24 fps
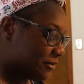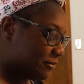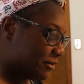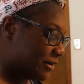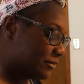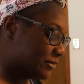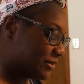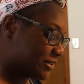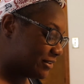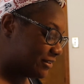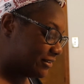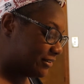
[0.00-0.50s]

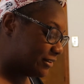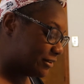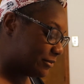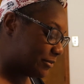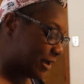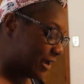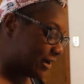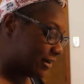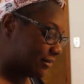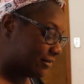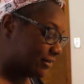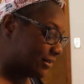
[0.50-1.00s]
Maybe she'll look
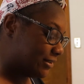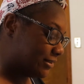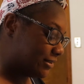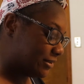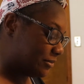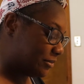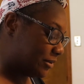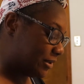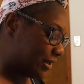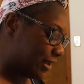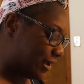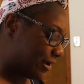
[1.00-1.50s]
back on this
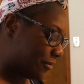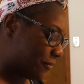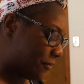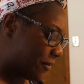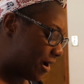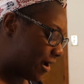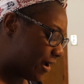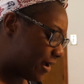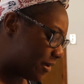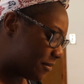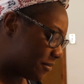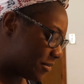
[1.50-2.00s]
and be like,
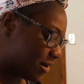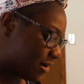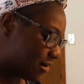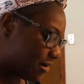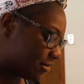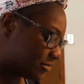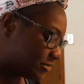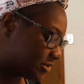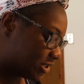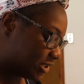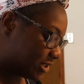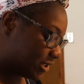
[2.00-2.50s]
why,
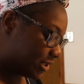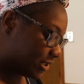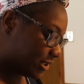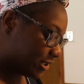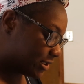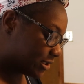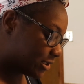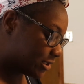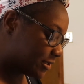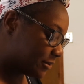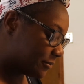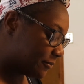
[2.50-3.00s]
Mom? Geez.